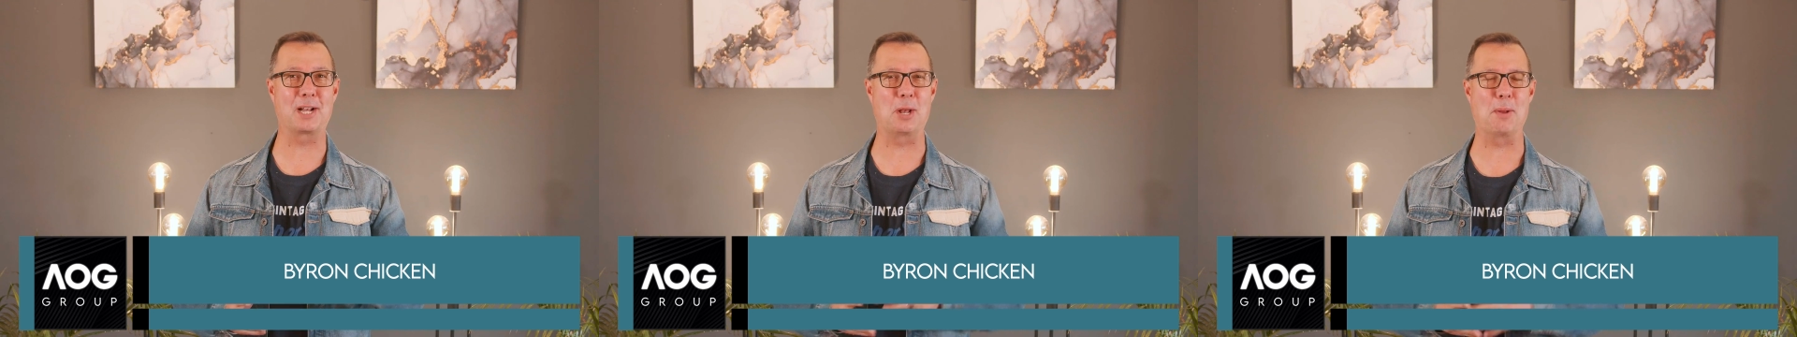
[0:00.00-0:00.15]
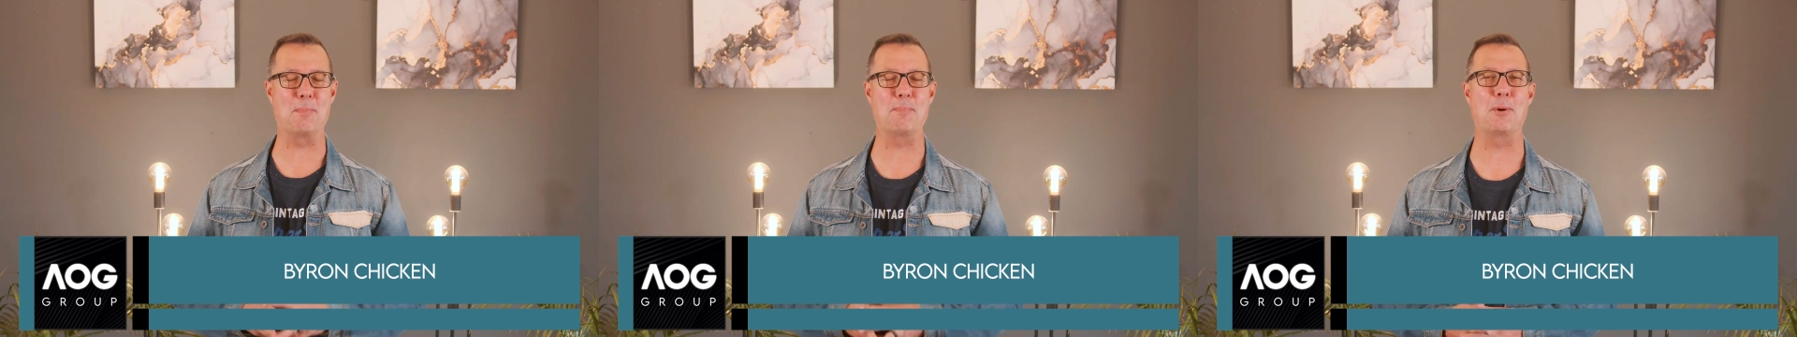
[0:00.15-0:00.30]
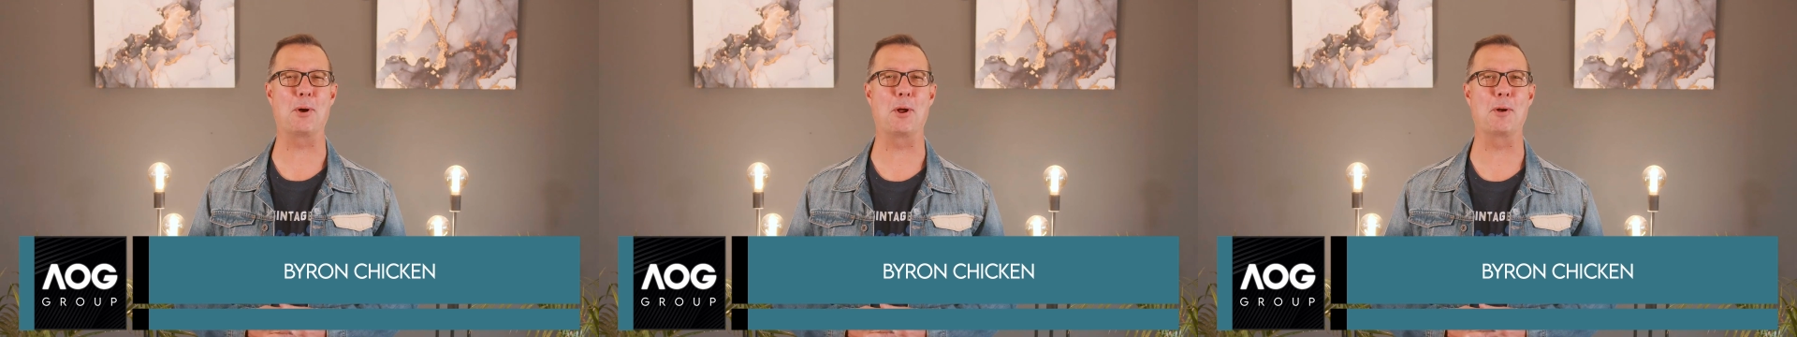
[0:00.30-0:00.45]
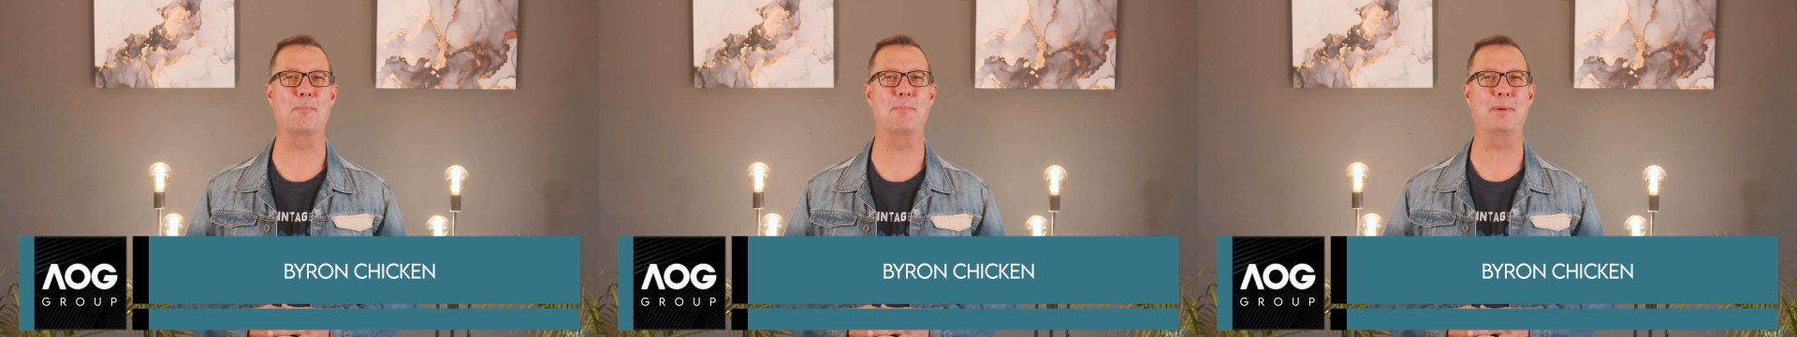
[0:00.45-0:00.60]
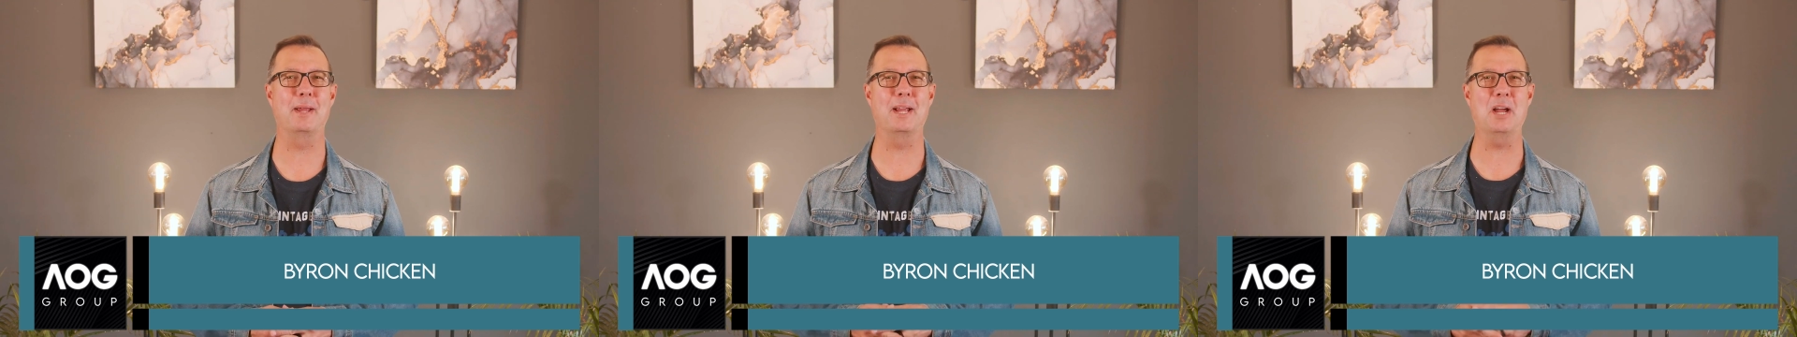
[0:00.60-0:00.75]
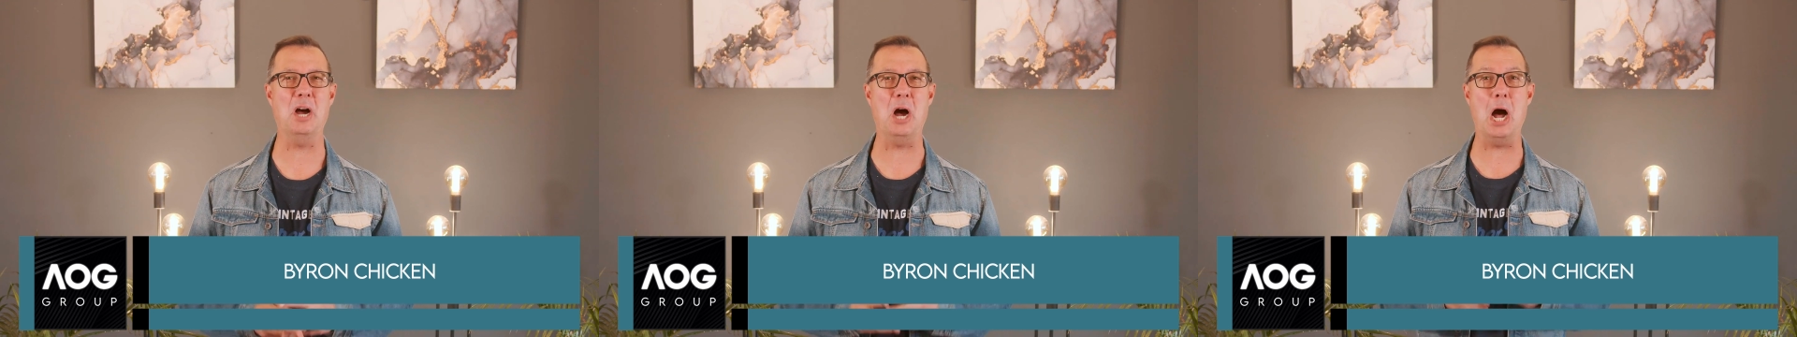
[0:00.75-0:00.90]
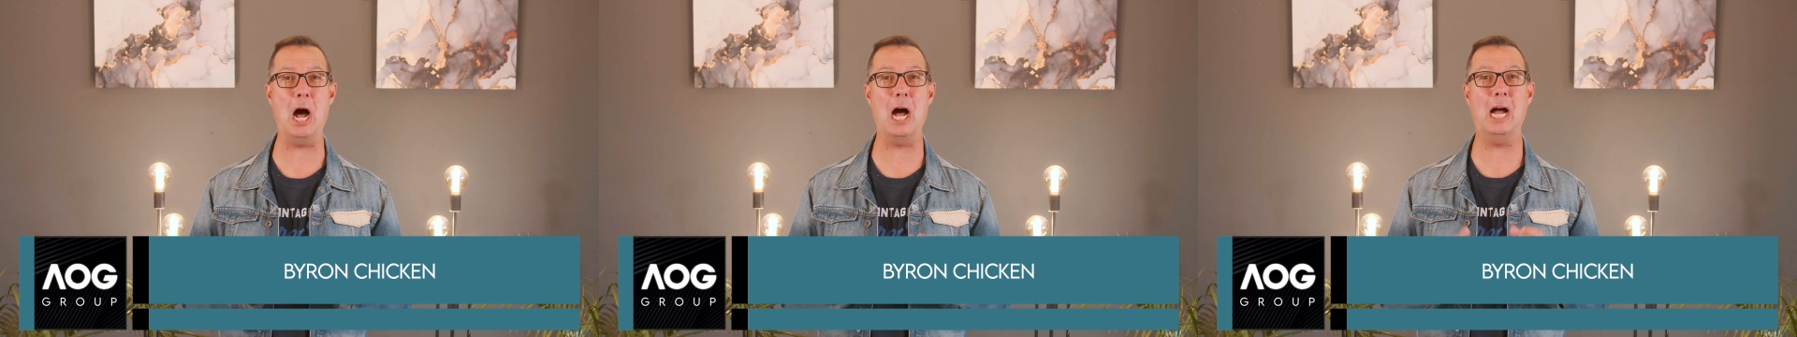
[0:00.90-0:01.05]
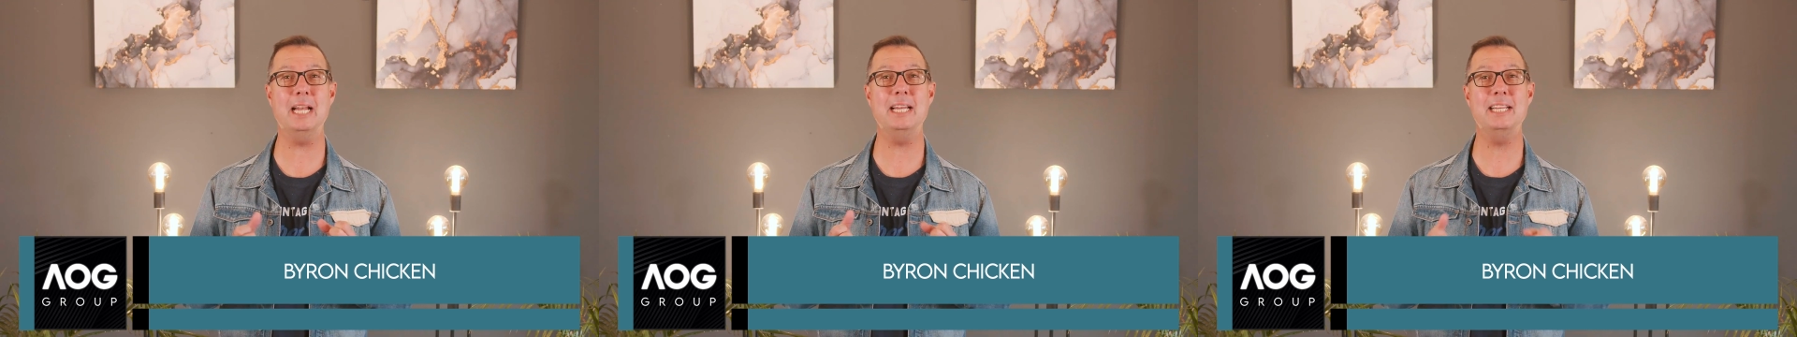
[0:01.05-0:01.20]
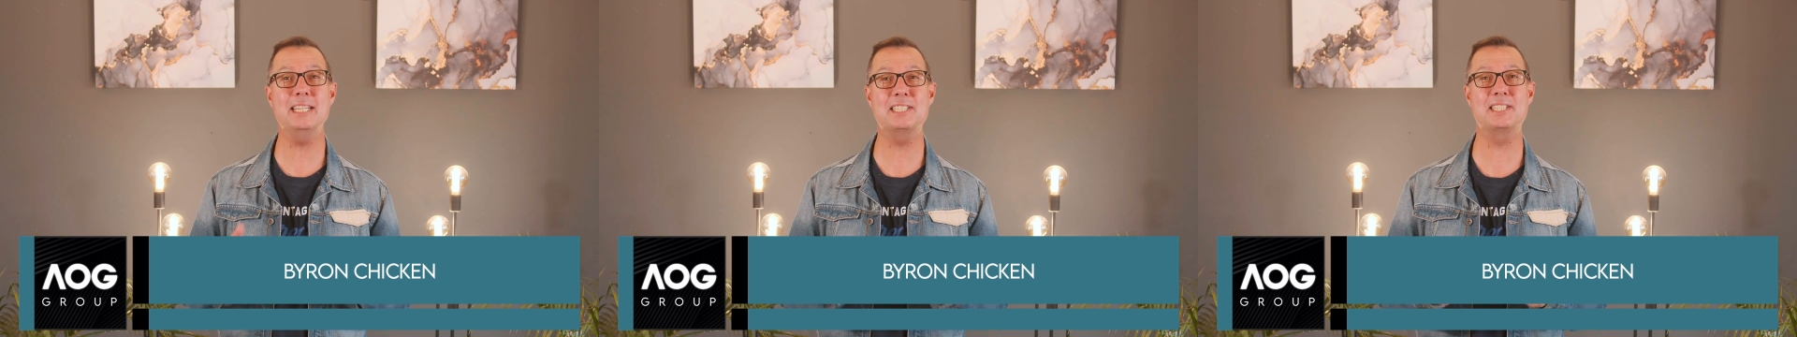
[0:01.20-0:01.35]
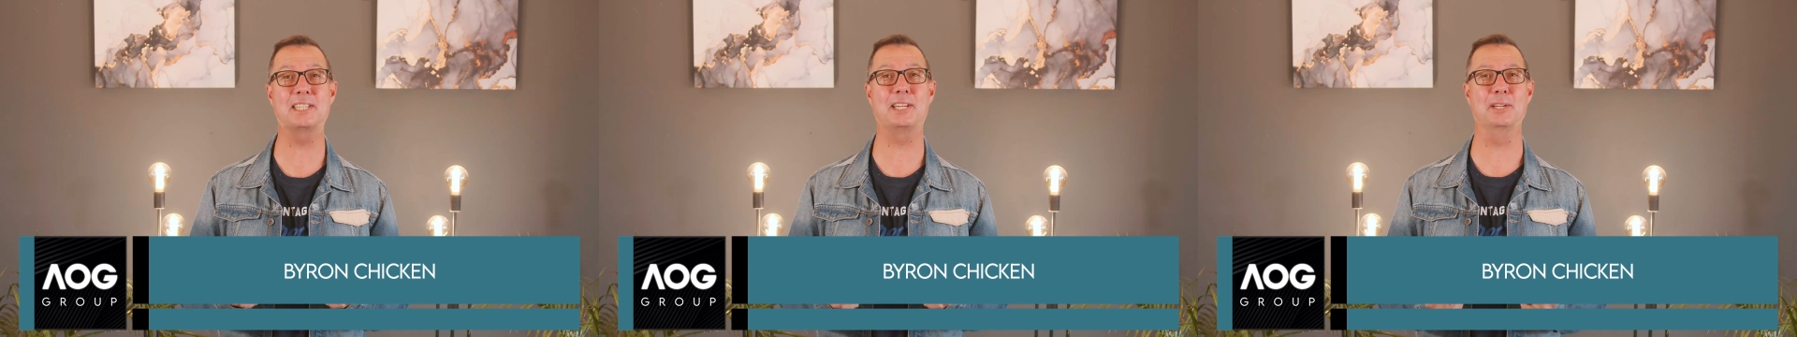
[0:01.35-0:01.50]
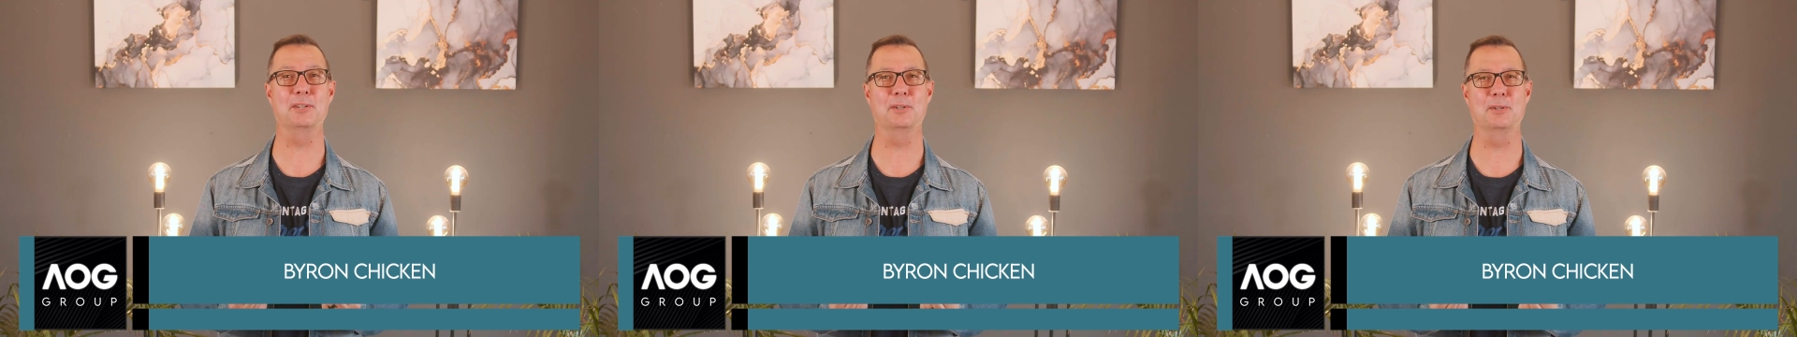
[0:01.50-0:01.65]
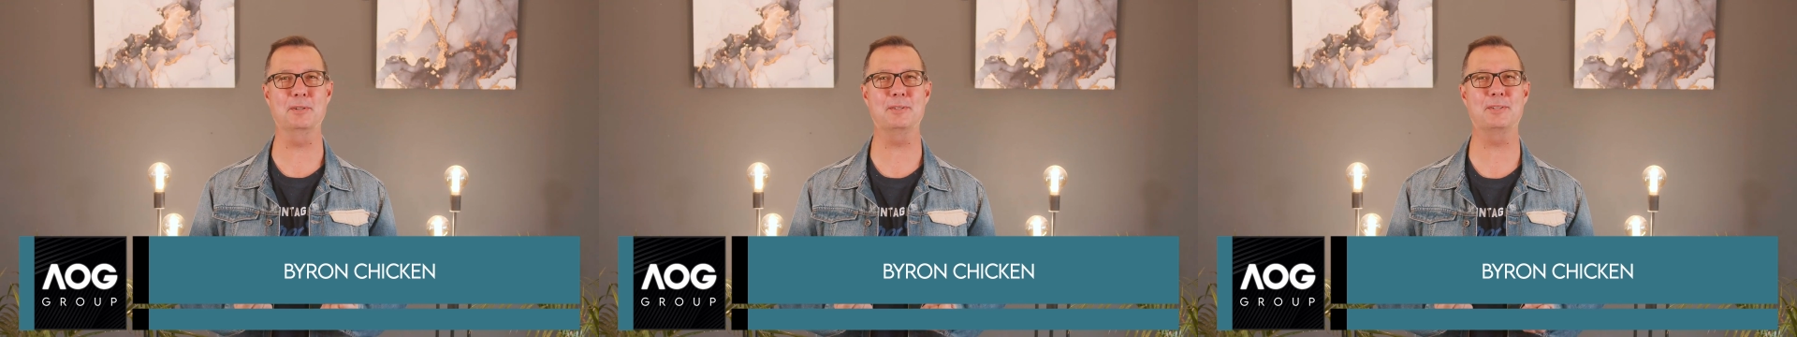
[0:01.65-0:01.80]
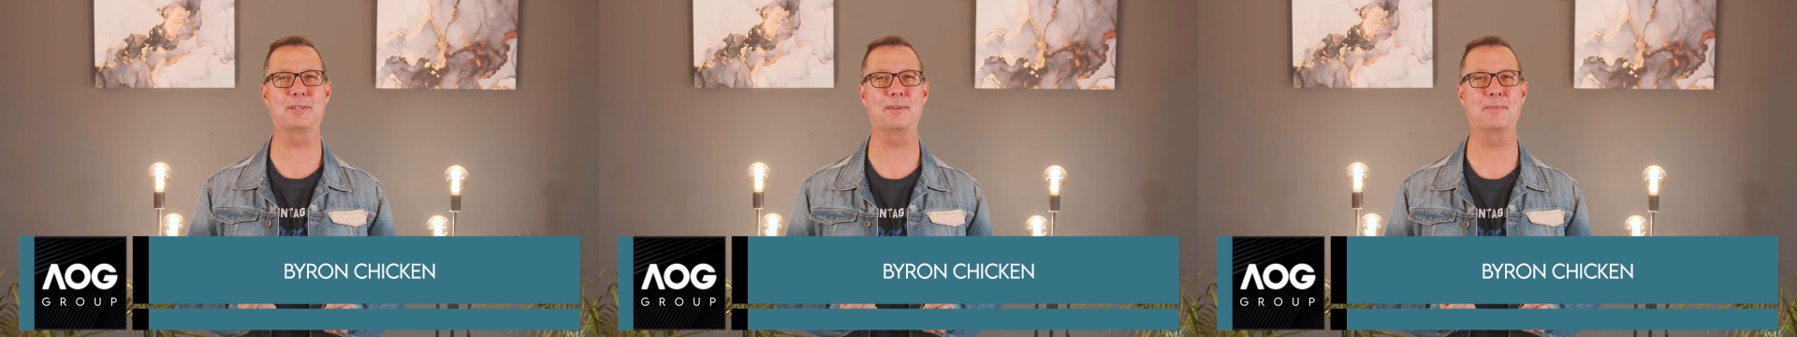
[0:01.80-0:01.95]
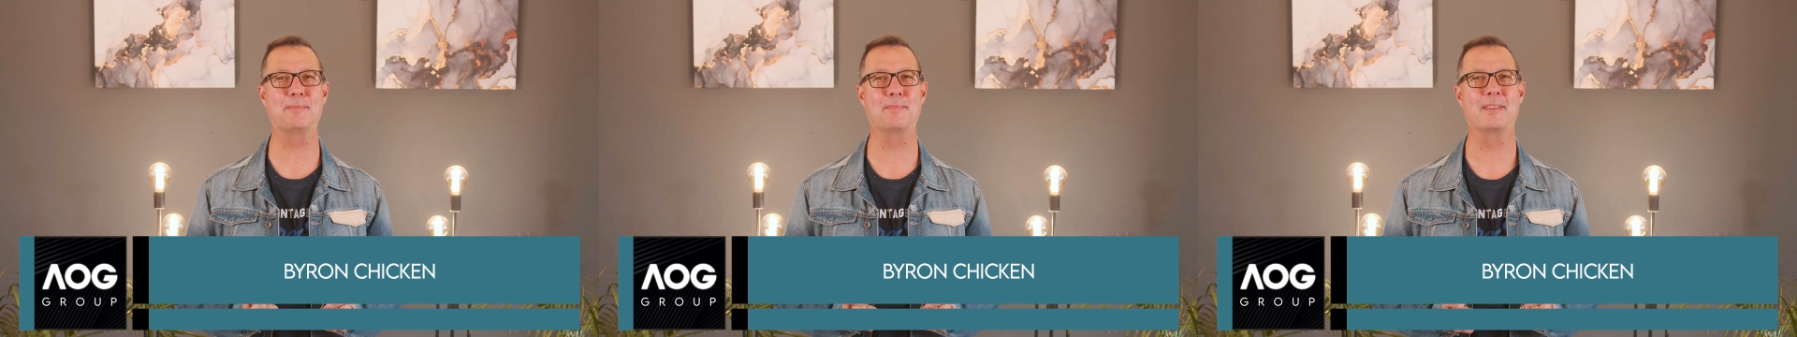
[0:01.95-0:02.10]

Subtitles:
clip on being highly skilled